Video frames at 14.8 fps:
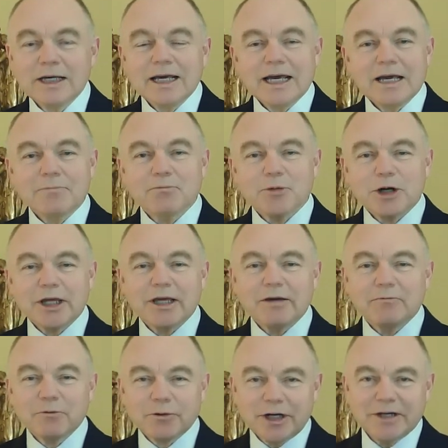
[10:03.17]
in bringing
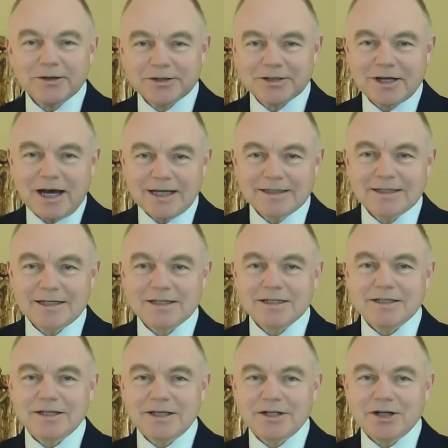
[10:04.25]
real scientists to
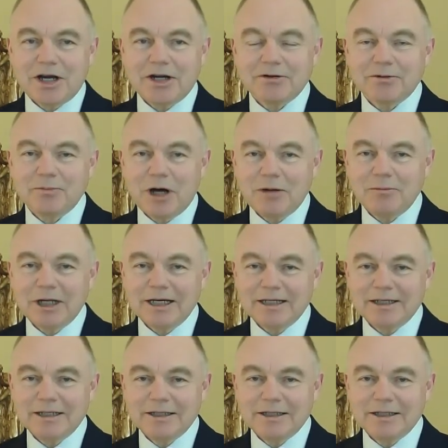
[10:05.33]
the general public.